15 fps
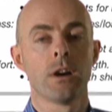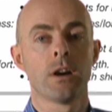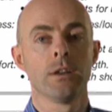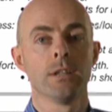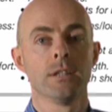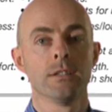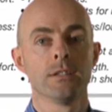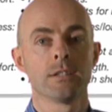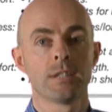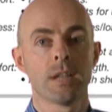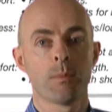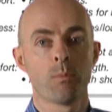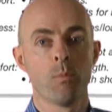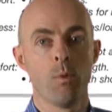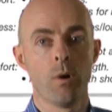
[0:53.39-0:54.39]
are in
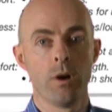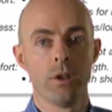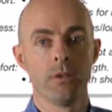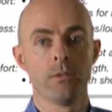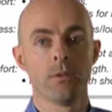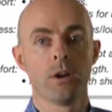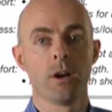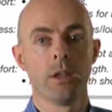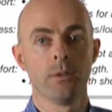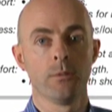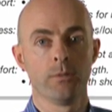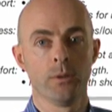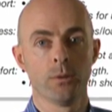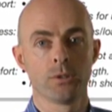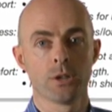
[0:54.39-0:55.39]
step 1 on
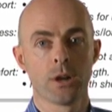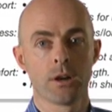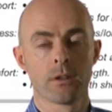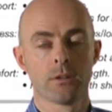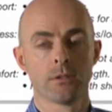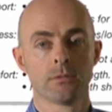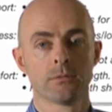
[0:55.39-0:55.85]
the flowchart.